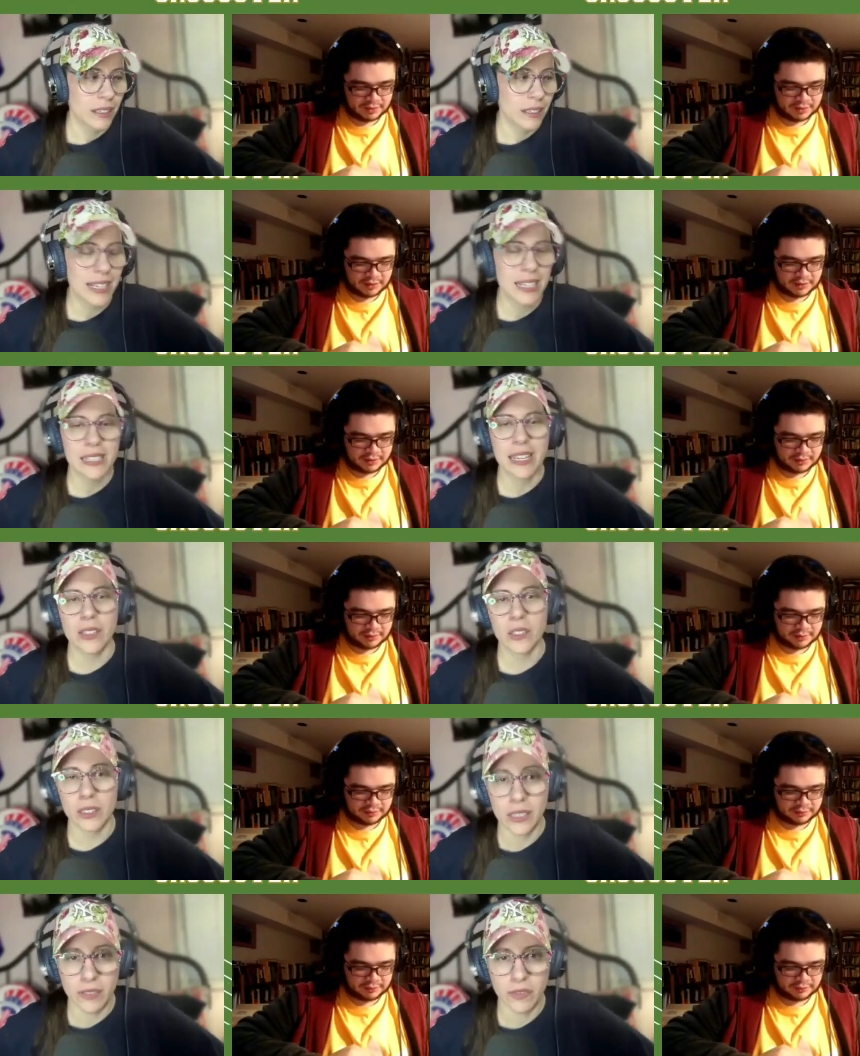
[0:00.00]
Speaker 1: I can take
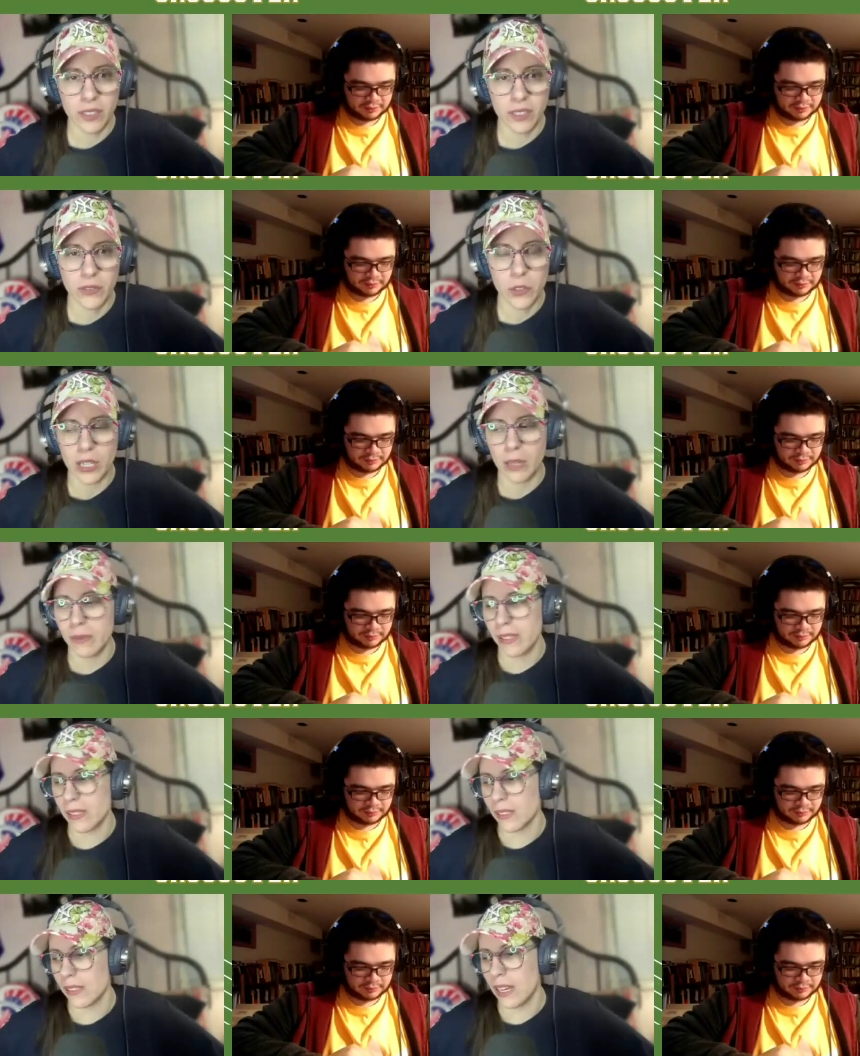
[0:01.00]
or leave Field of
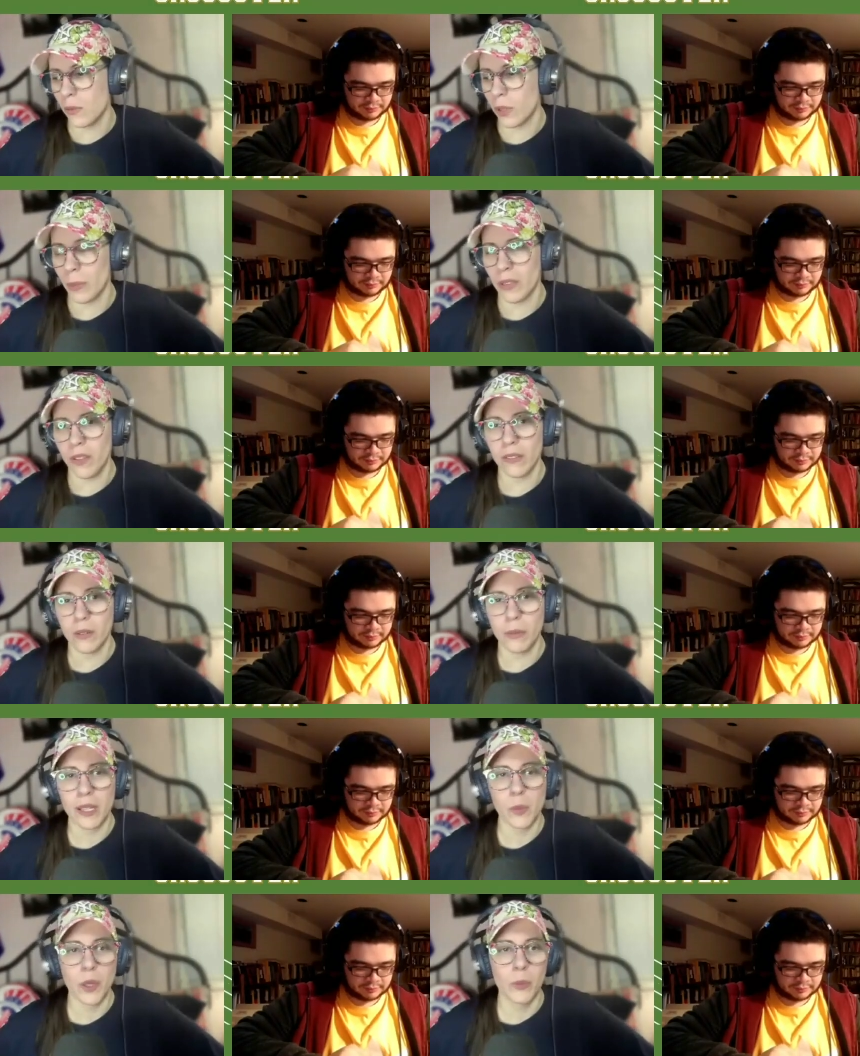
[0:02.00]
Dreams. It's not one of my favorite
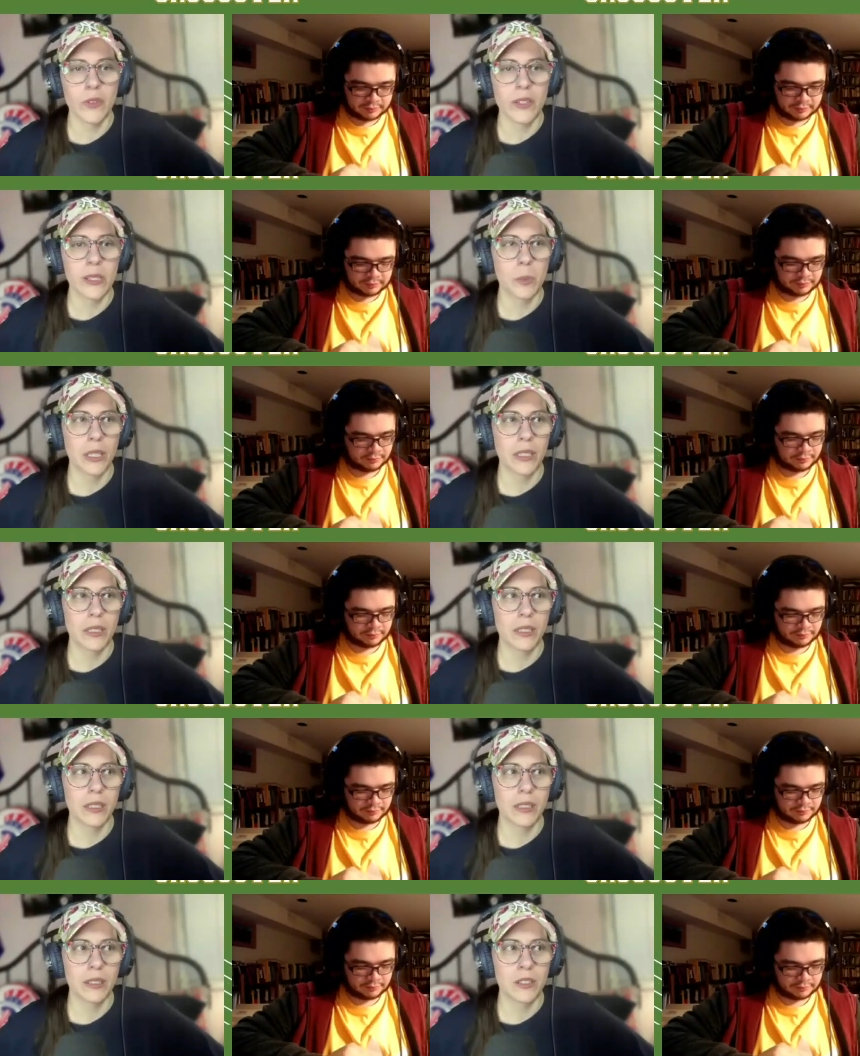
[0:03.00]
baseball movies, but
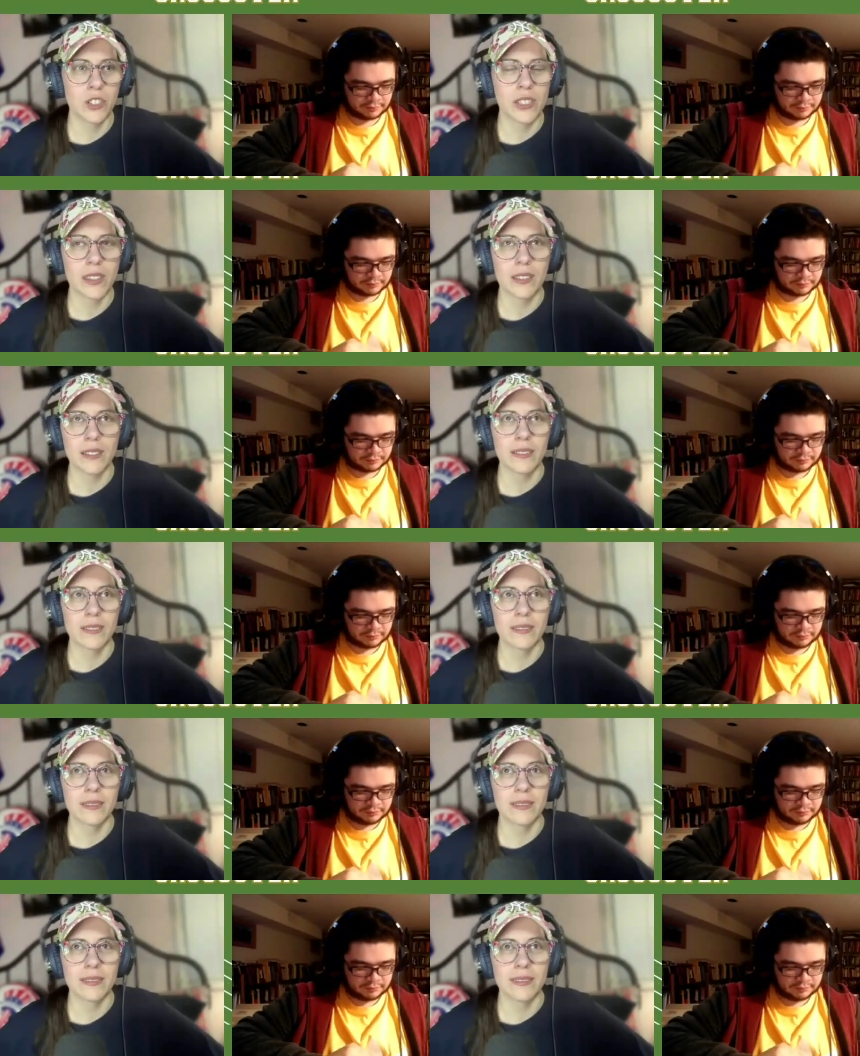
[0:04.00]
just the
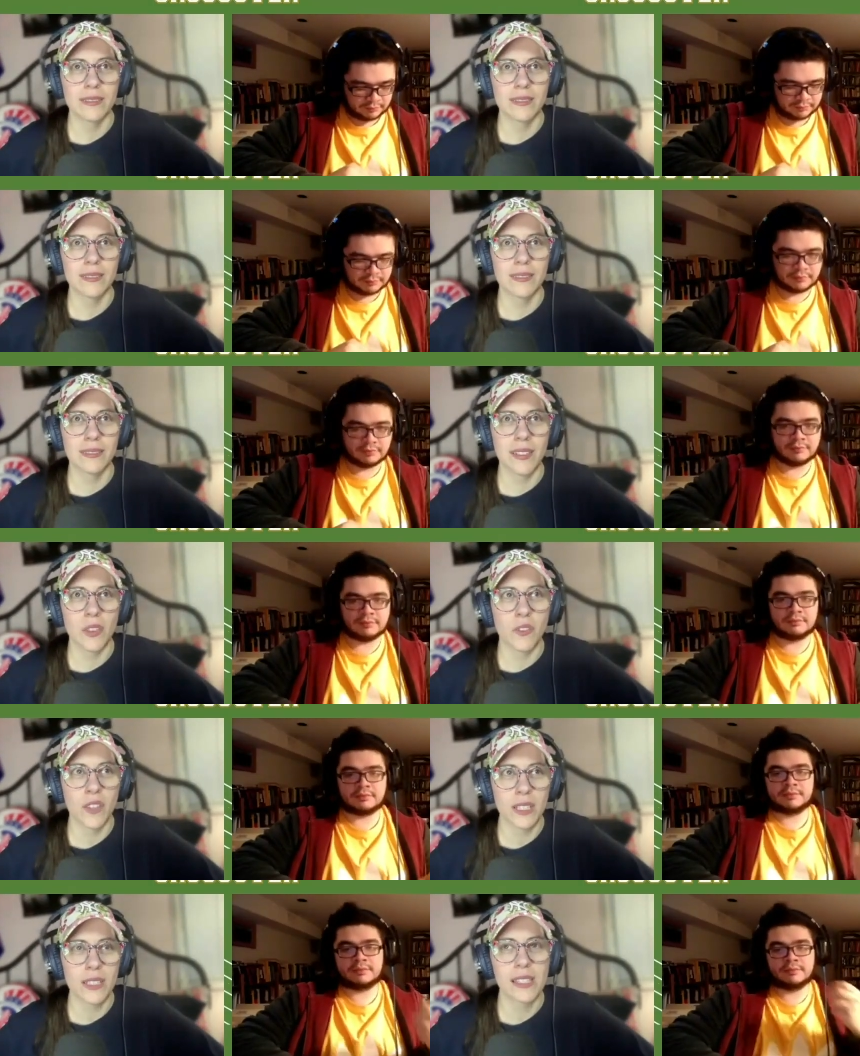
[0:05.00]
the field